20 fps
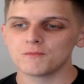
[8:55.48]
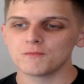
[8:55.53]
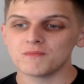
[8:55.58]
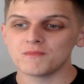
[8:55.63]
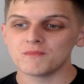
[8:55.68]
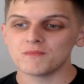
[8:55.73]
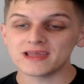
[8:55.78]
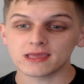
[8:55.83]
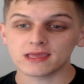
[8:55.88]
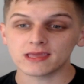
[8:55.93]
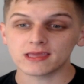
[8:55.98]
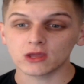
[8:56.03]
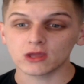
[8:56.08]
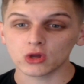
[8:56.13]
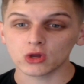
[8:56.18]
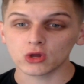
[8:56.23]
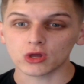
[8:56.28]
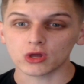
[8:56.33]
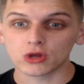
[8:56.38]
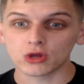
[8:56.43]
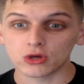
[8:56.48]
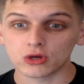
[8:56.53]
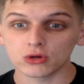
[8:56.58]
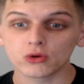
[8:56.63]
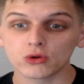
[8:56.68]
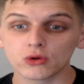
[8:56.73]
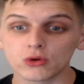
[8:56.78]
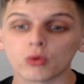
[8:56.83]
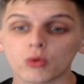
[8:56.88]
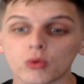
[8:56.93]
making
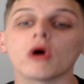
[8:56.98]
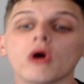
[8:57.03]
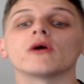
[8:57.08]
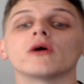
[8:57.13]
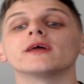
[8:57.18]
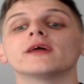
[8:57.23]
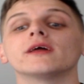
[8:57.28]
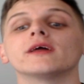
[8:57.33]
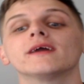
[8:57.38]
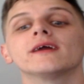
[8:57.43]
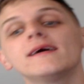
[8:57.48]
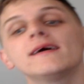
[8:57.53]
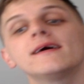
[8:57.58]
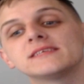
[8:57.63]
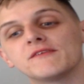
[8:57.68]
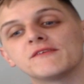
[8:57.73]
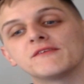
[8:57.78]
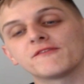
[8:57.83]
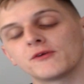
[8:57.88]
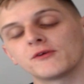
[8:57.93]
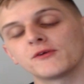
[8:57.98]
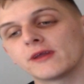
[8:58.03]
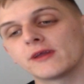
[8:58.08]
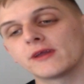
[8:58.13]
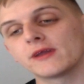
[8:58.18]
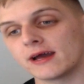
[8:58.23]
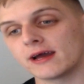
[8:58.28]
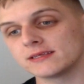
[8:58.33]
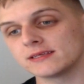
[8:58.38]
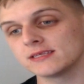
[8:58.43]
good quality content for you
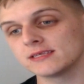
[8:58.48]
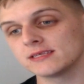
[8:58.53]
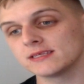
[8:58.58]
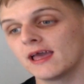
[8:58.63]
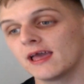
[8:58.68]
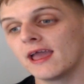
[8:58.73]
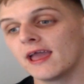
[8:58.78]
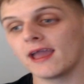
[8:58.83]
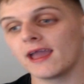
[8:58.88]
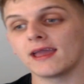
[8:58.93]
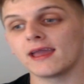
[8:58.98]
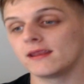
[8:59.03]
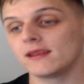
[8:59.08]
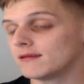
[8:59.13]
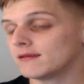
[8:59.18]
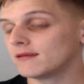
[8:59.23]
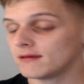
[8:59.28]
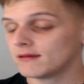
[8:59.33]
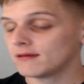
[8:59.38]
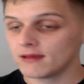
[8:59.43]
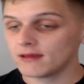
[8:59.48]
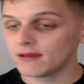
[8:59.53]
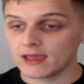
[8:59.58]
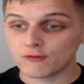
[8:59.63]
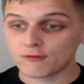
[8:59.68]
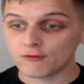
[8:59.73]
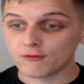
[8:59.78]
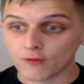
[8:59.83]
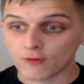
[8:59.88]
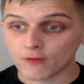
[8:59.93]
guys. And
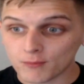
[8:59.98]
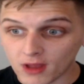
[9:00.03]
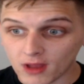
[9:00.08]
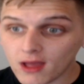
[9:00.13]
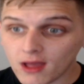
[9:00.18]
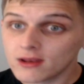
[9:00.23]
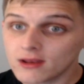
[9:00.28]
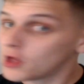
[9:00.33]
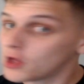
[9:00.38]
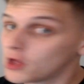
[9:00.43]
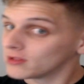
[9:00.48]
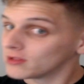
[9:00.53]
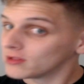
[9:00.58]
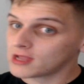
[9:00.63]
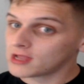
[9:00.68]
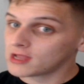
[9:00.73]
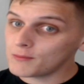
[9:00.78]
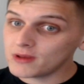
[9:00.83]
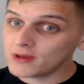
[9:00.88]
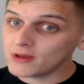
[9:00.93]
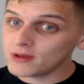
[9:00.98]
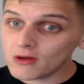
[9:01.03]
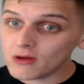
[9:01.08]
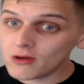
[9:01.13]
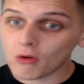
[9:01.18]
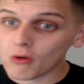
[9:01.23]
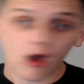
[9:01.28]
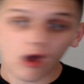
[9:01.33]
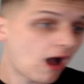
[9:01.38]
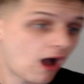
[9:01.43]
if I'm not, let me
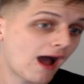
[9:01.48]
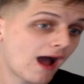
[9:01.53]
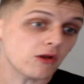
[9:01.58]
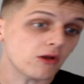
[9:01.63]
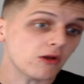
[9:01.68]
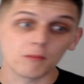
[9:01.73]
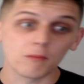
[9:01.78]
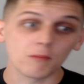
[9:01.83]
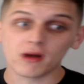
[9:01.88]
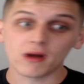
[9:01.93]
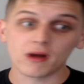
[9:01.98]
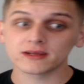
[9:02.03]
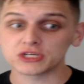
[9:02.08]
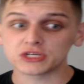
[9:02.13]
know. I don't mind